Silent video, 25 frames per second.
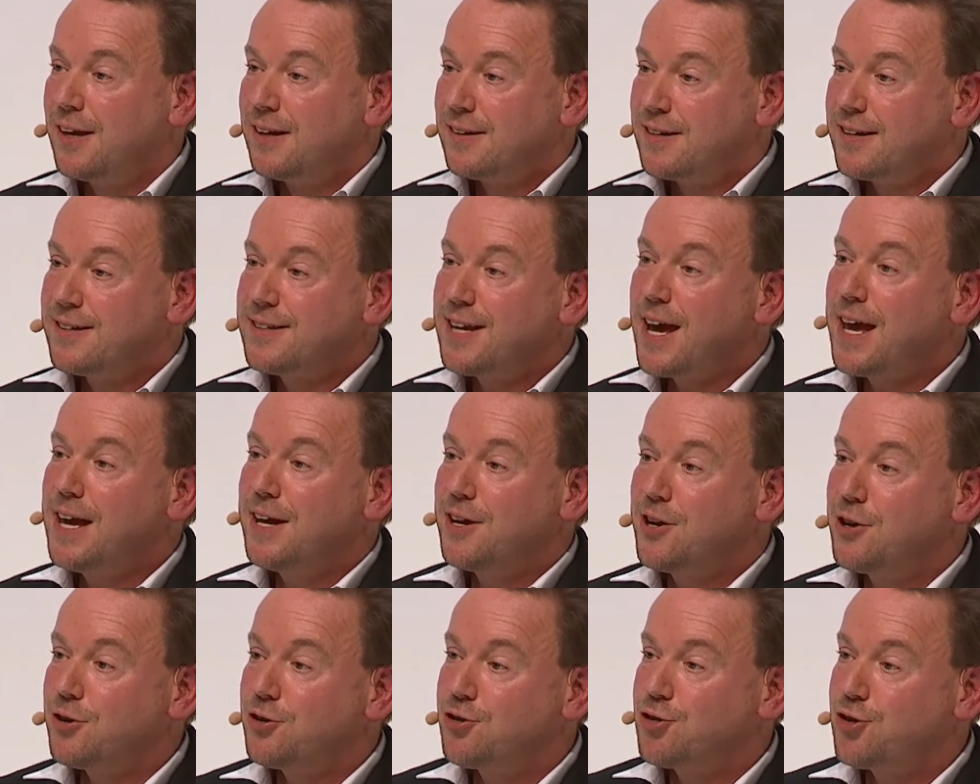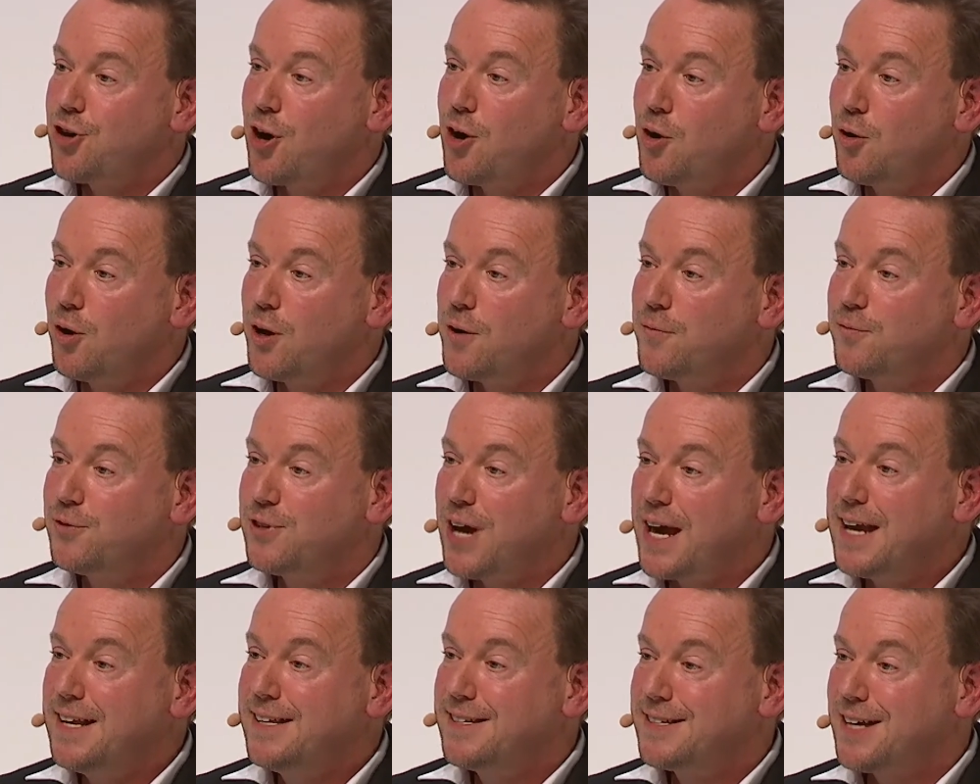to take control of
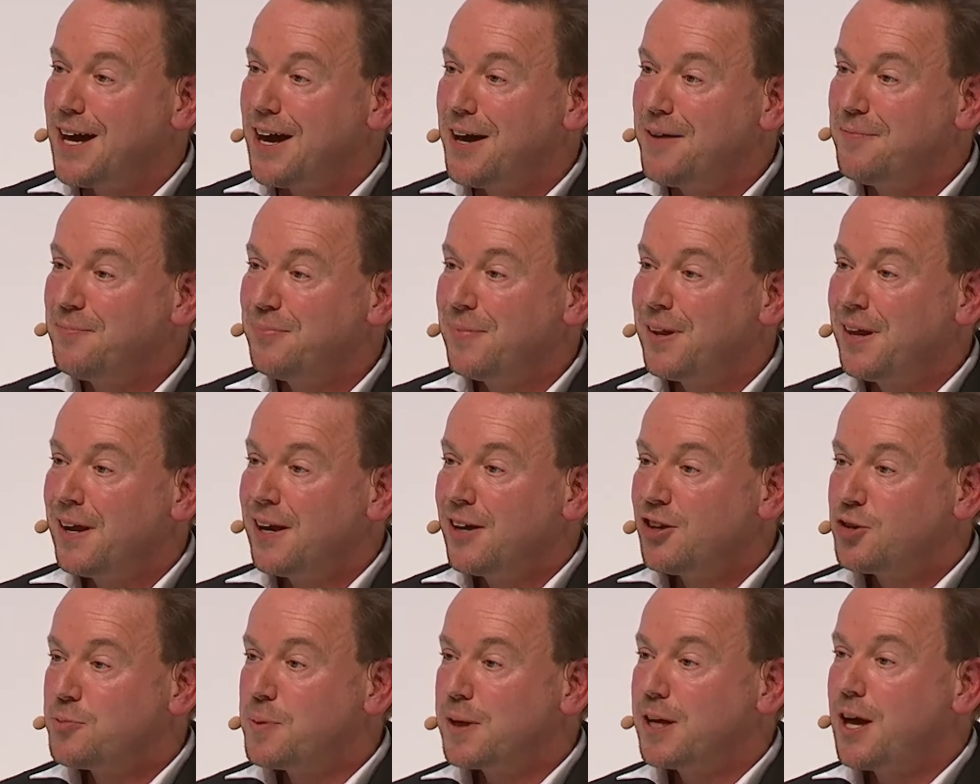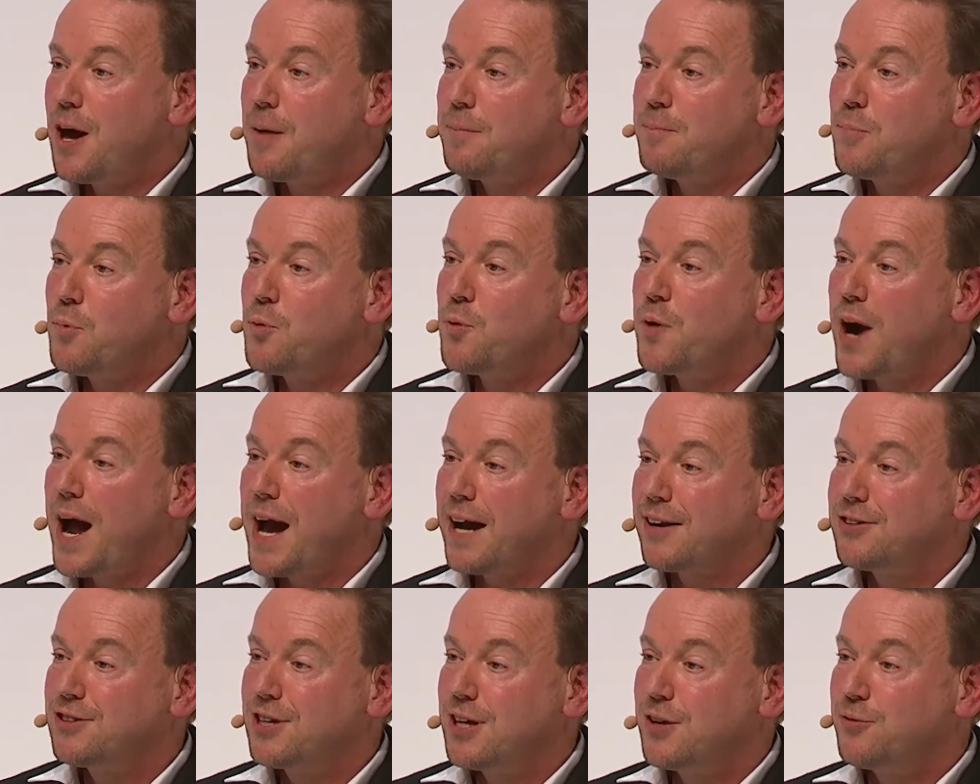data to become more
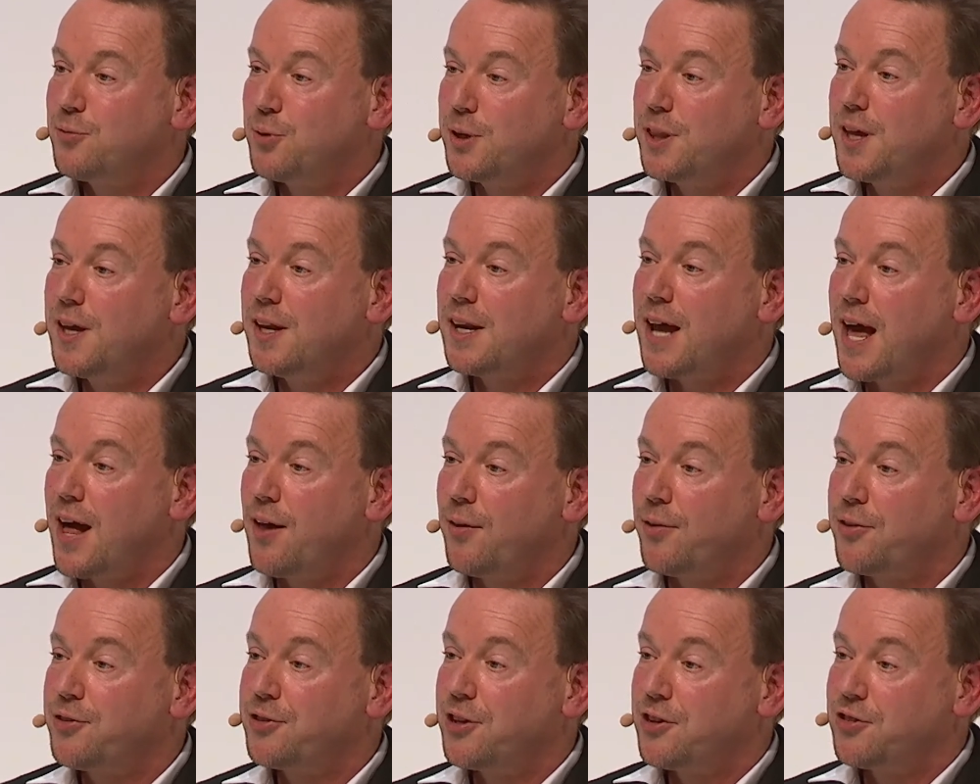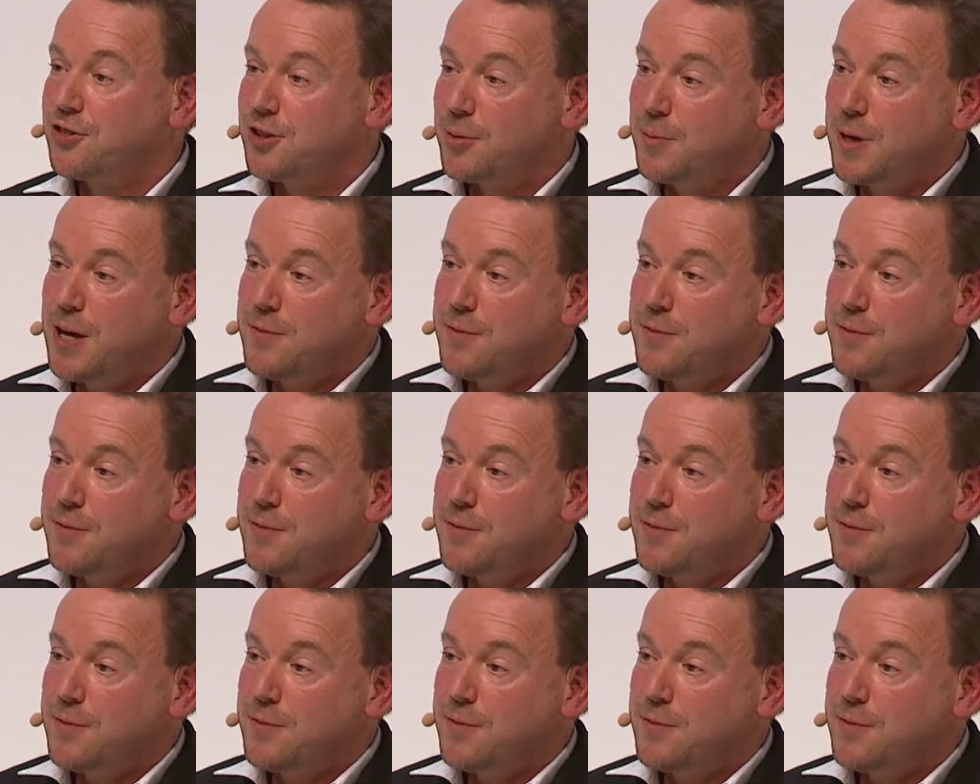active within the health system.